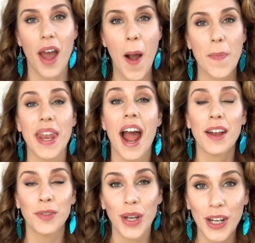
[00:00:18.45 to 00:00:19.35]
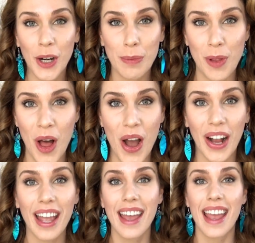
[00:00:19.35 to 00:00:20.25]
Um, and I read her
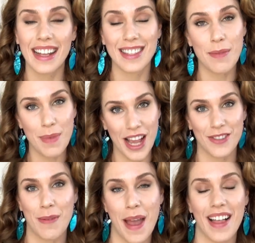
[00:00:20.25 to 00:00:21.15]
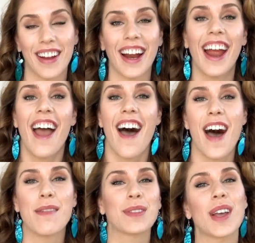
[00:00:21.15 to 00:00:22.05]
blog, it's The Man Repeller,
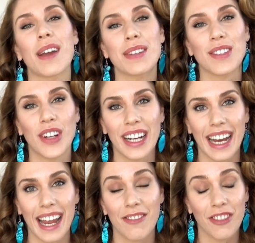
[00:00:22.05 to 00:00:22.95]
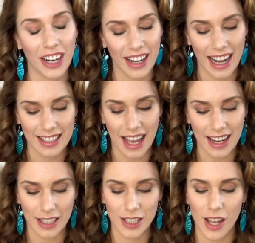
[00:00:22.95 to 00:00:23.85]
um, so I was very, very excited.